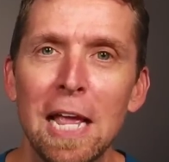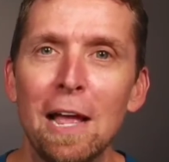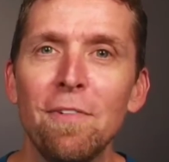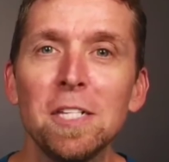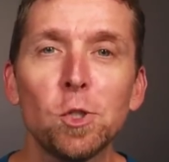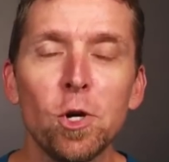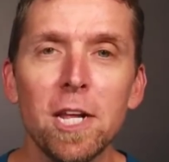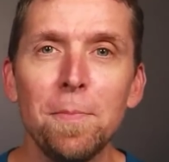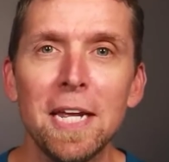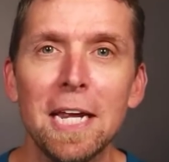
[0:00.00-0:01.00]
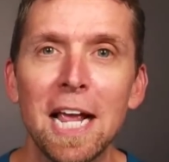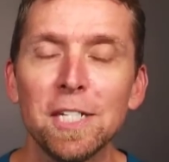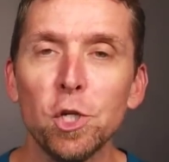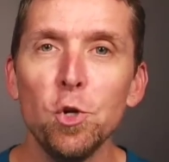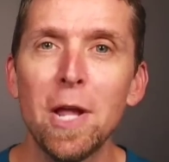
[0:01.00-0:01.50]
DB is
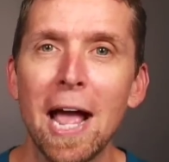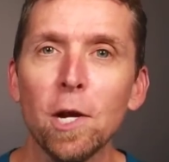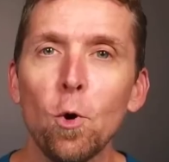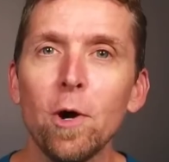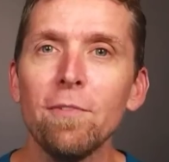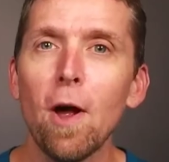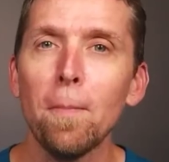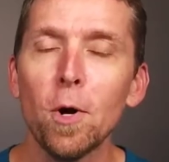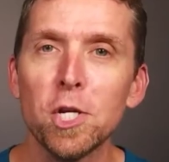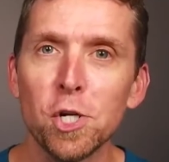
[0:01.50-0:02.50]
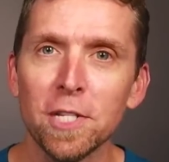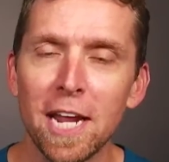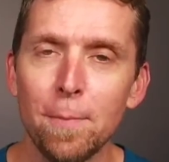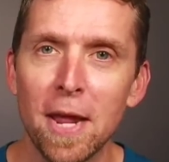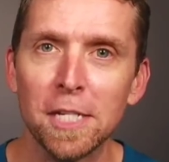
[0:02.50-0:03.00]
a new category of operational
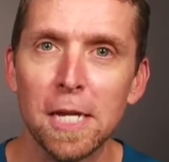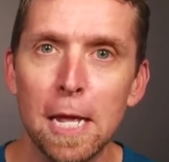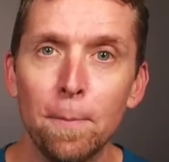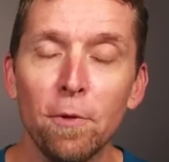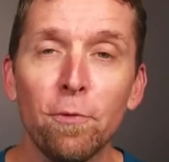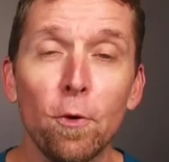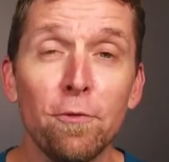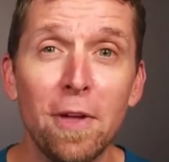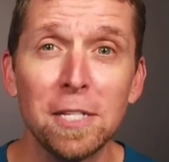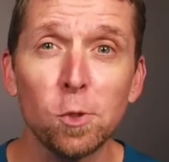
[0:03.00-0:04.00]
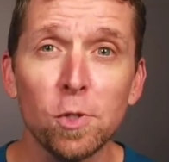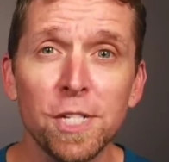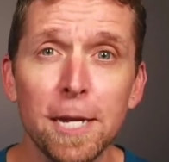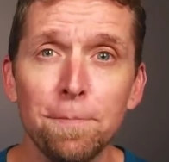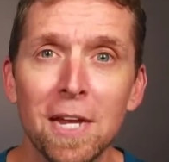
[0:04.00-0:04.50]
database built for event
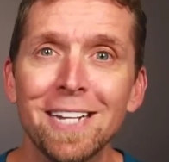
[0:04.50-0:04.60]
sourcing,